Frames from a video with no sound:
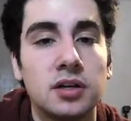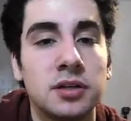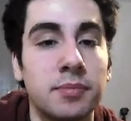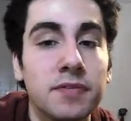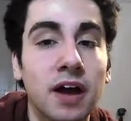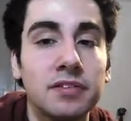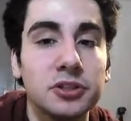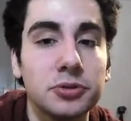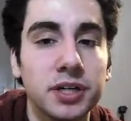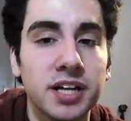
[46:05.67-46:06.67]
Number
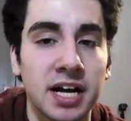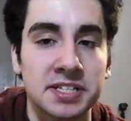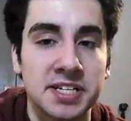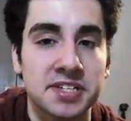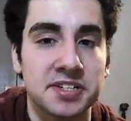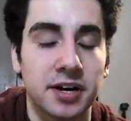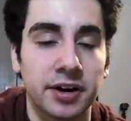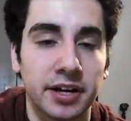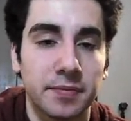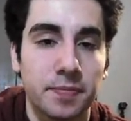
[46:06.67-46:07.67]
529, dysentery.
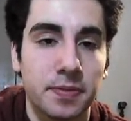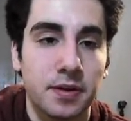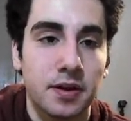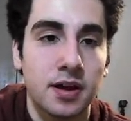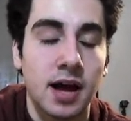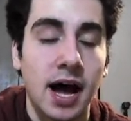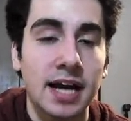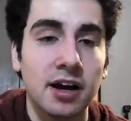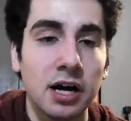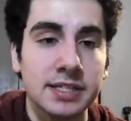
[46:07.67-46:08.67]
I
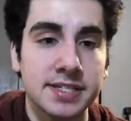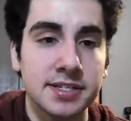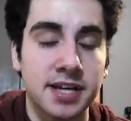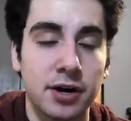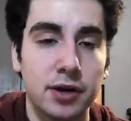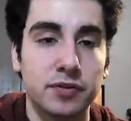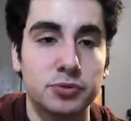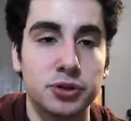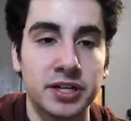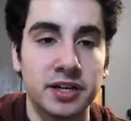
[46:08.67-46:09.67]
caught dysentery from
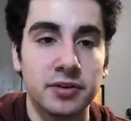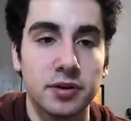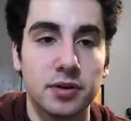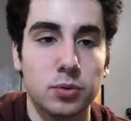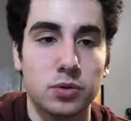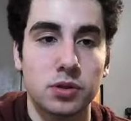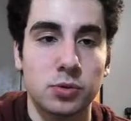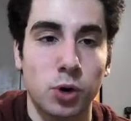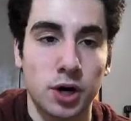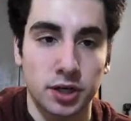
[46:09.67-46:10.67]
drinking the
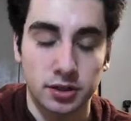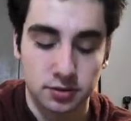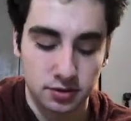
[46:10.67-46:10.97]
water.